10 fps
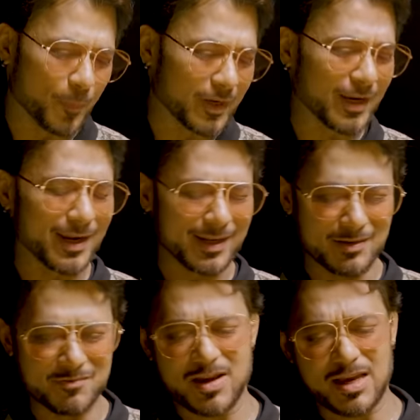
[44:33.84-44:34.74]
operate,
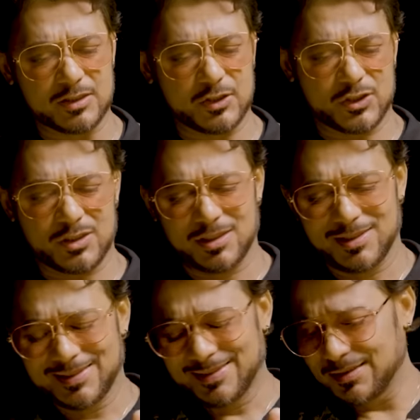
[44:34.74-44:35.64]
invest,
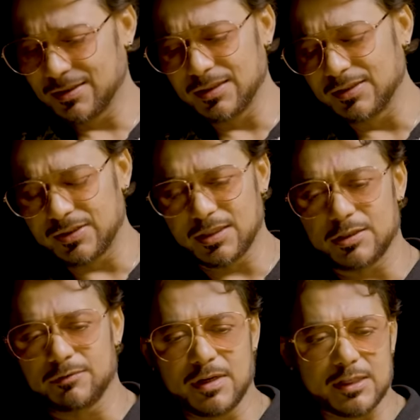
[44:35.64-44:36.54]
early
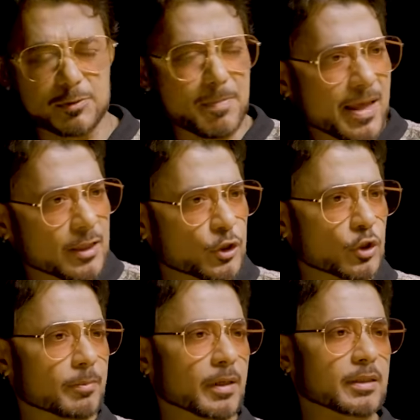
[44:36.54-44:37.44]
stage invest,
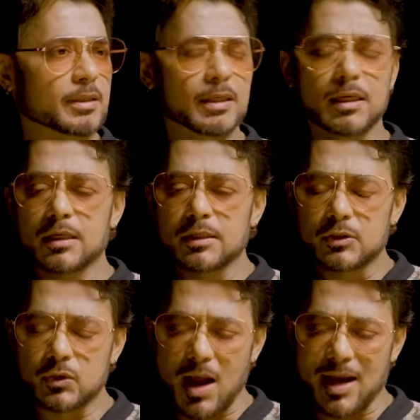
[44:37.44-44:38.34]
manage your money.
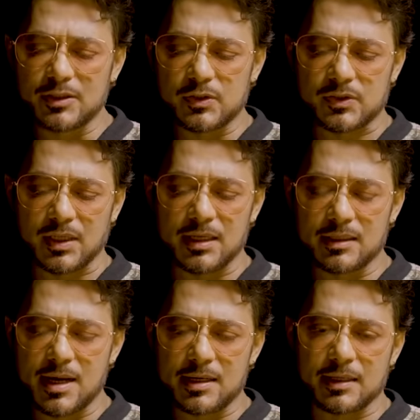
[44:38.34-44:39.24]
So I just
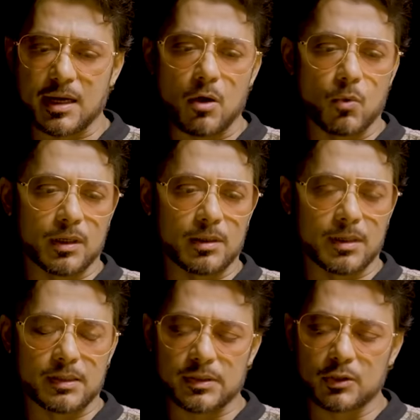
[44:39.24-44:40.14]
think that kya hua na
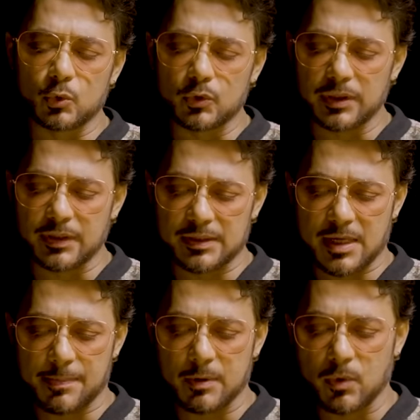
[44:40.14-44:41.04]
hamare saath, two, three
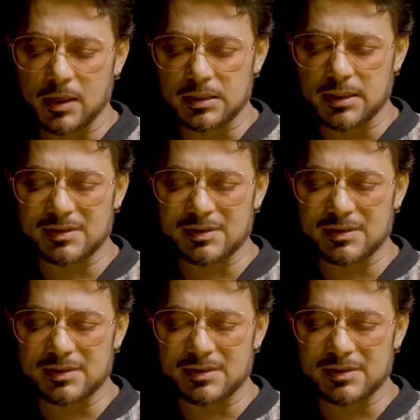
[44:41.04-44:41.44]
things happened. One is